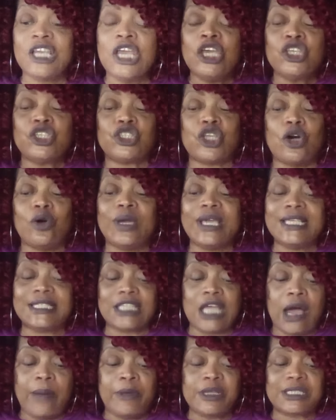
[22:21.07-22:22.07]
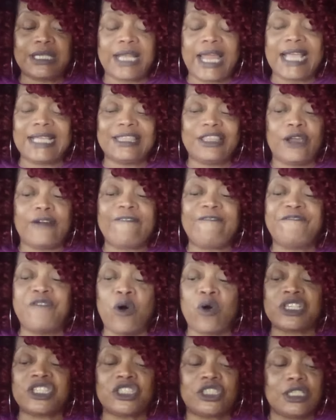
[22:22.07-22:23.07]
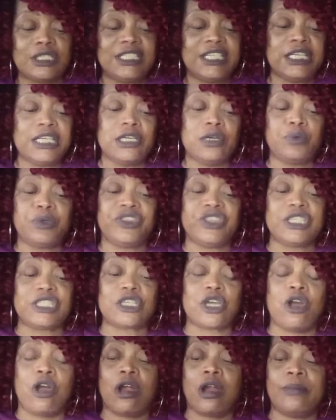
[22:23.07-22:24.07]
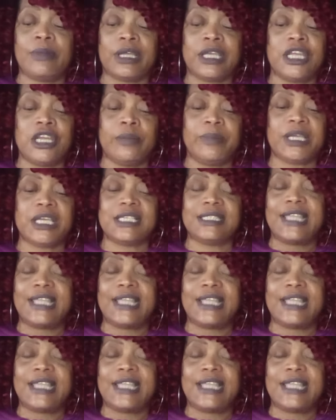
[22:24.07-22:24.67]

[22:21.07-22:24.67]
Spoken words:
So it's almost like they're forced to deal with this karma here because